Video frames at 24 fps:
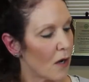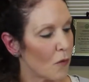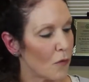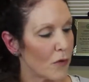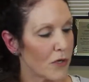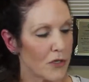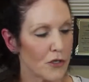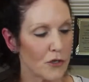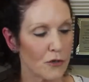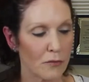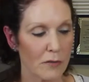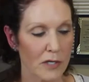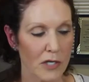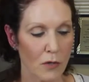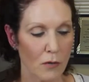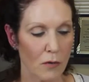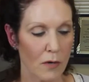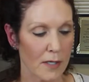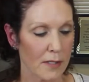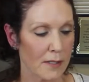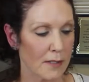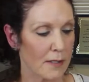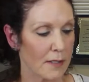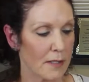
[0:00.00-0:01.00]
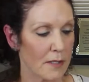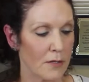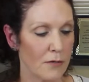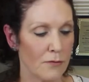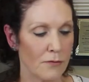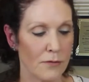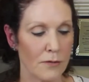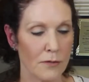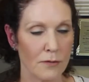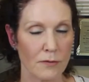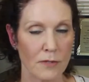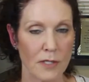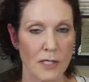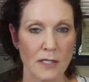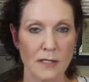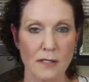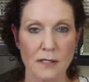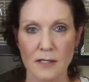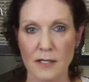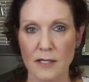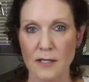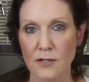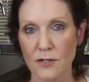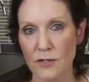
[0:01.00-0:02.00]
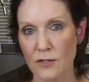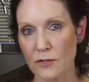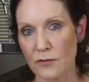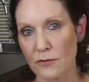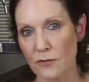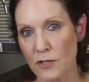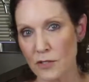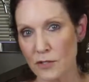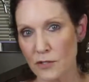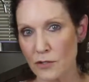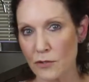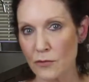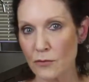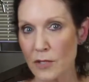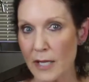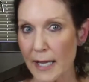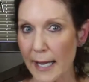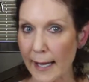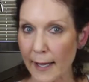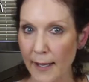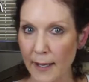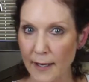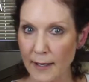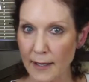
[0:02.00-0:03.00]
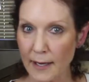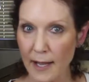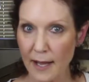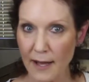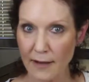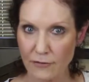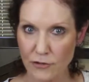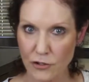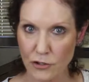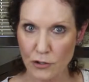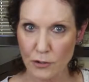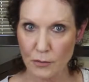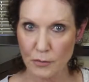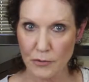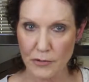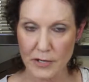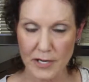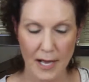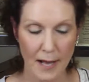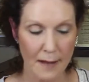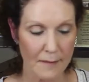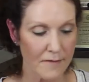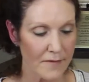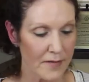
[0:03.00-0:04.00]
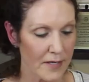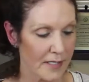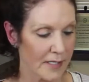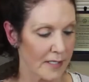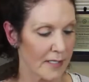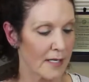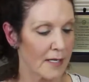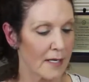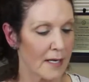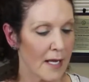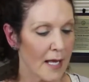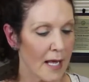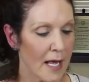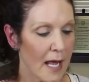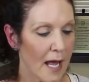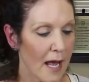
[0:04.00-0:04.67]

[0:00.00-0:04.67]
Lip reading: We do request that you do this as soon as you can after your pre-op visit,